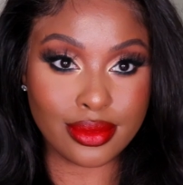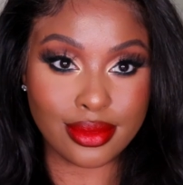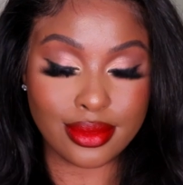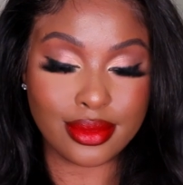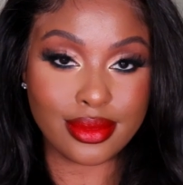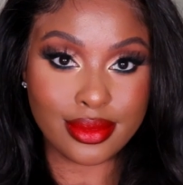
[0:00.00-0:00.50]

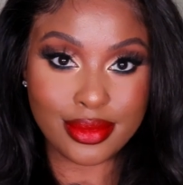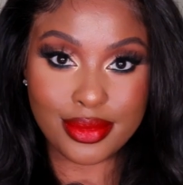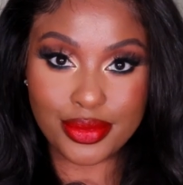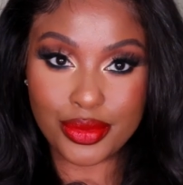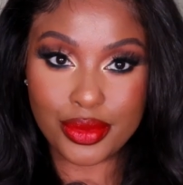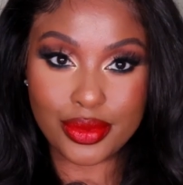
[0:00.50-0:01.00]

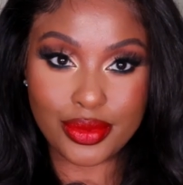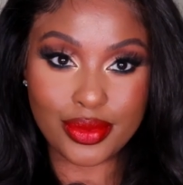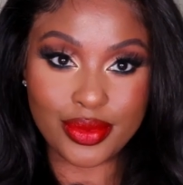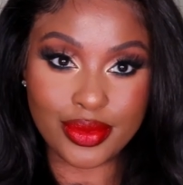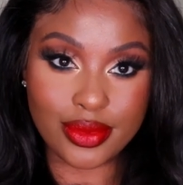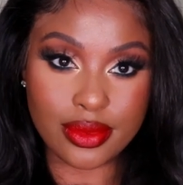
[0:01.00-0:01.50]

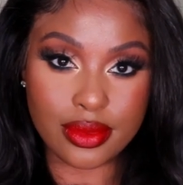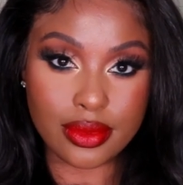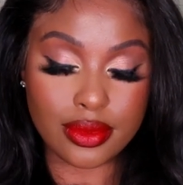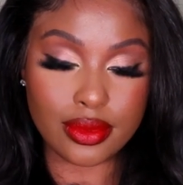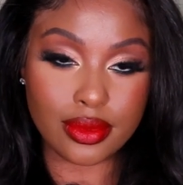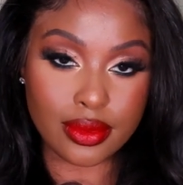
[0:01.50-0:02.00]

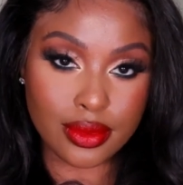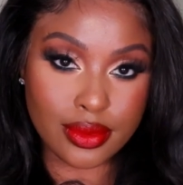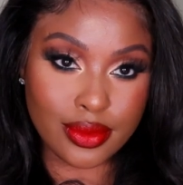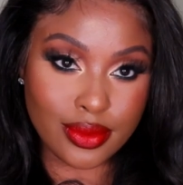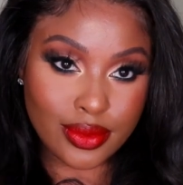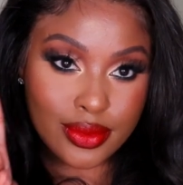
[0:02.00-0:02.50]

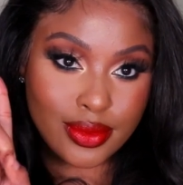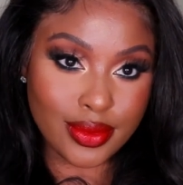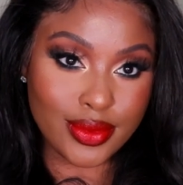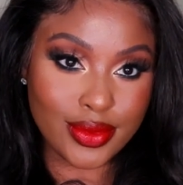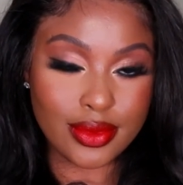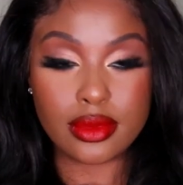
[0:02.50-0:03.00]

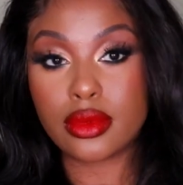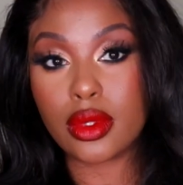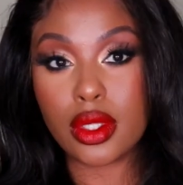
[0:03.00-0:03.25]
(no one is talking)